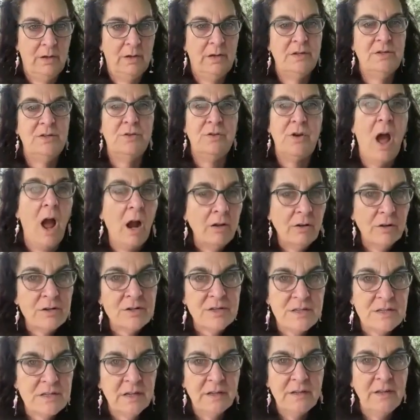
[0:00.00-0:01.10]
because your doctor is
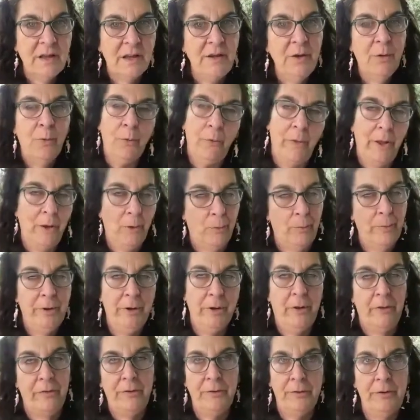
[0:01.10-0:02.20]
just going to tell you, well, that don't mean
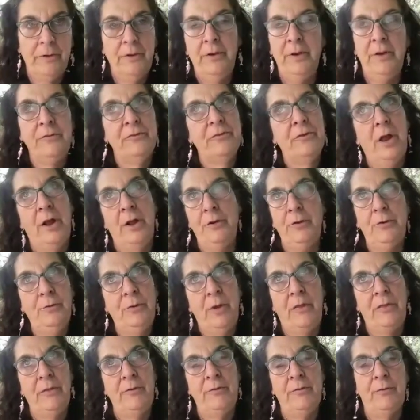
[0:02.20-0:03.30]
nothing. It's not going to do
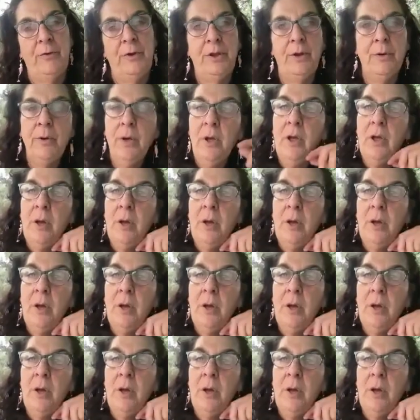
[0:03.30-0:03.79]
nothing for you.